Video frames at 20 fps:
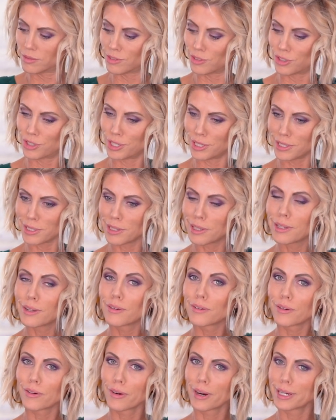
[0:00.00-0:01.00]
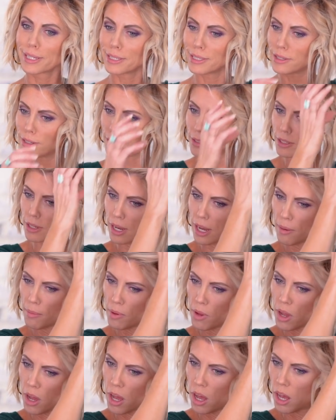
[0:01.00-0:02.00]
She's a little crazy on top.
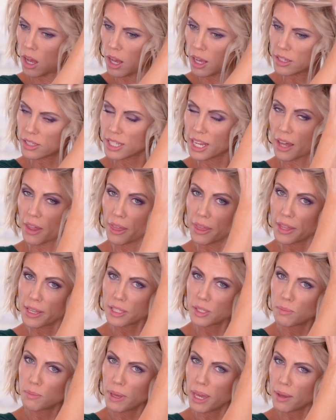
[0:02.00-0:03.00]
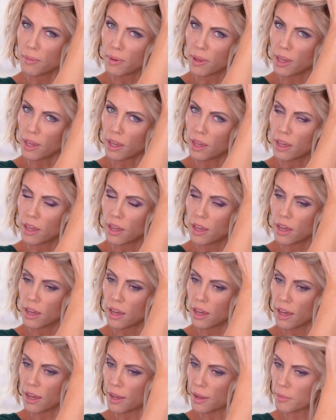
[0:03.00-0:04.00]
I'll style this baby
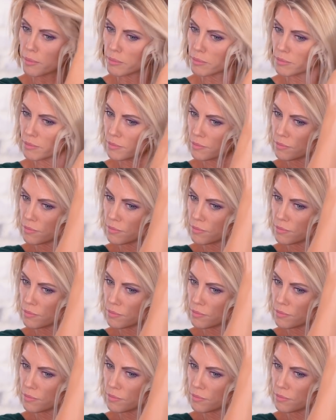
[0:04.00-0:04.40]
um,